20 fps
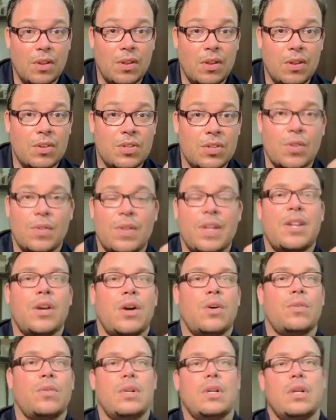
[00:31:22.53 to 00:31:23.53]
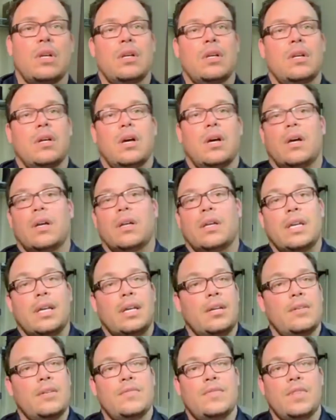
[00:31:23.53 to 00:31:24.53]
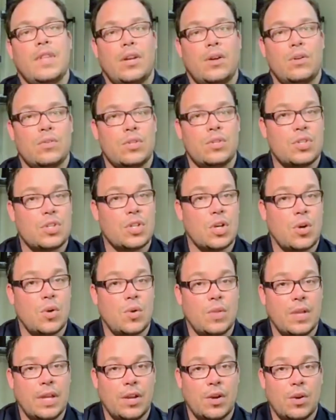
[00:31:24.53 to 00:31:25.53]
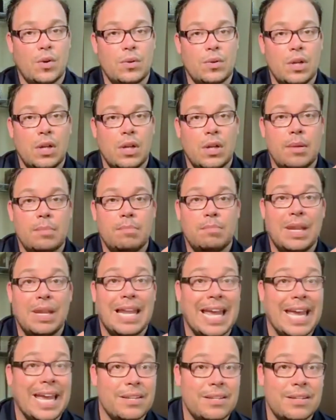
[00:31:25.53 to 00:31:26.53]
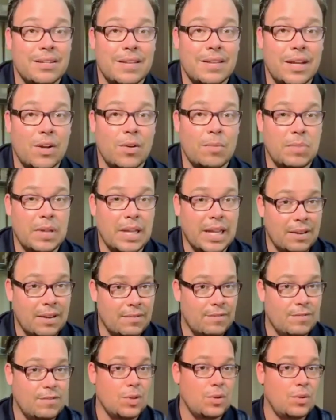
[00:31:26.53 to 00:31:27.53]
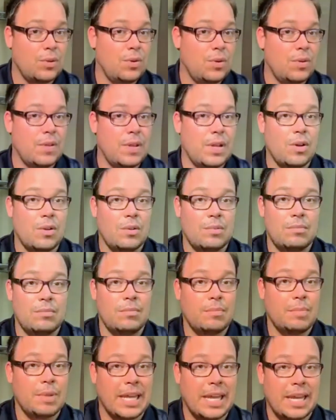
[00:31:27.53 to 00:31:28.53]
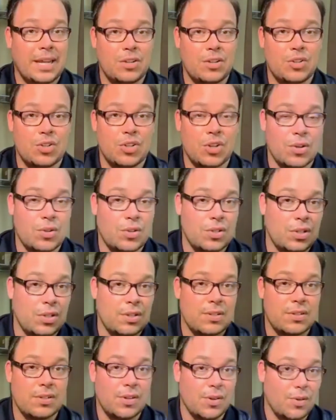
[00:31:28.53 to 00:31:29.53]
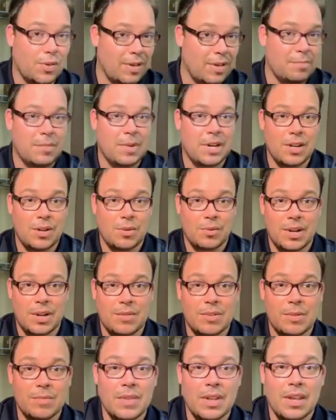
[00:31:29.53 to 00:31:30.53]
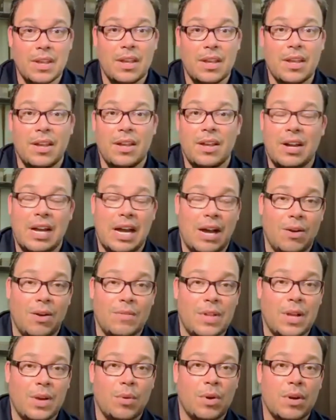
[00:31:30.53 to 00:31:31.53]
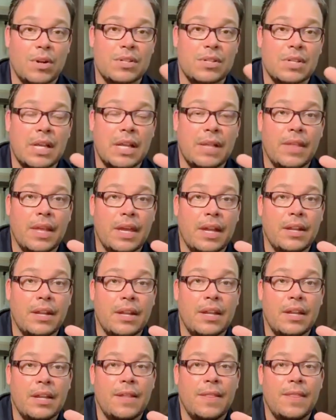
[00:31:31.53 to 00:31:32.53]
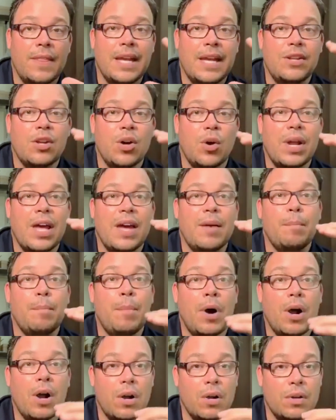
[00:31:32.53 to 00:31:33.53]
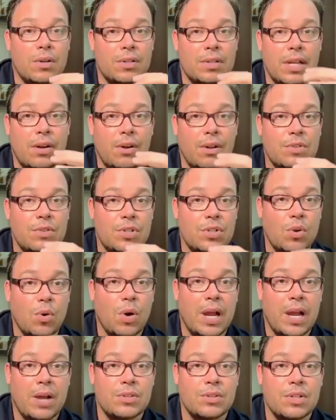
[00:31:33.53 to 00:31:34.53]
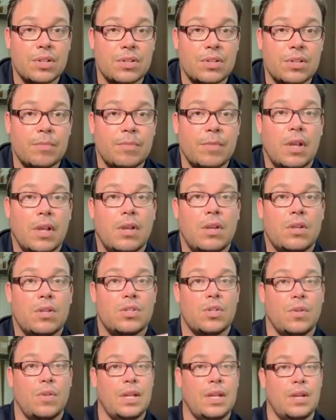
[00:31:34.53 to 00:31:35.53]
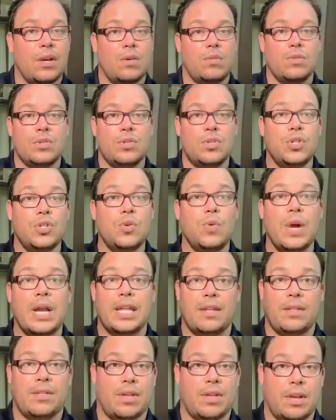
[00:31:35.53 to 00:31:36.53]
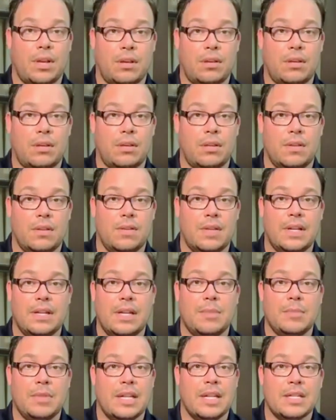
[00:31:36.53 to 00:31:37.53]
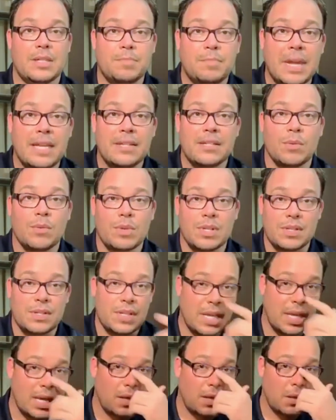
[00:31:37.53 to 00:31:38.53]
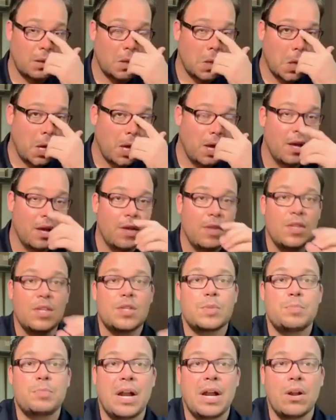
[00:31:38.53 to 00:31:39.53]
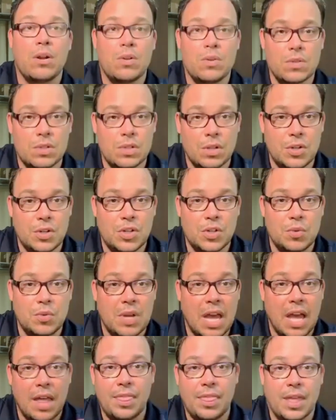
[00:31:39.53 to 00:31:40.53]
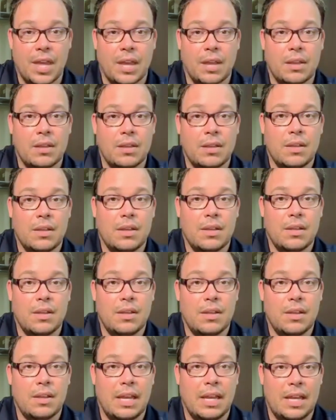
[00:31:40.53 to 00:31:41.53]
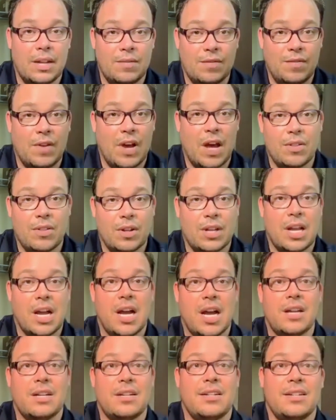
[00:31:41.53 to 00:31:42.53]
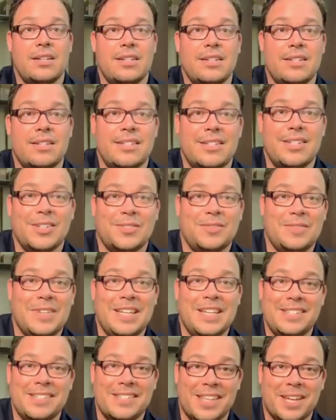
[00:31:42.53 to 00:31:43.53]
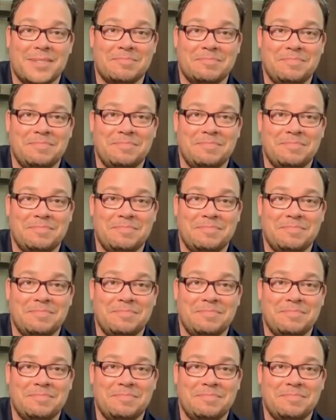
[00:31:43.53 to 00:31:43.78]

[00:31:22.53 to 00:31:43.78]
so they don't uh, give, they don't sow, they don't plant. They don't plant food or they don't plant in churches, or, you know, give money or whatever, however that works. And then they don't have barns, they don't have storehouses. So they don't do anything. That I mean, that's basically what he's saying. The sparrows do nothing, and Father God still feeds them.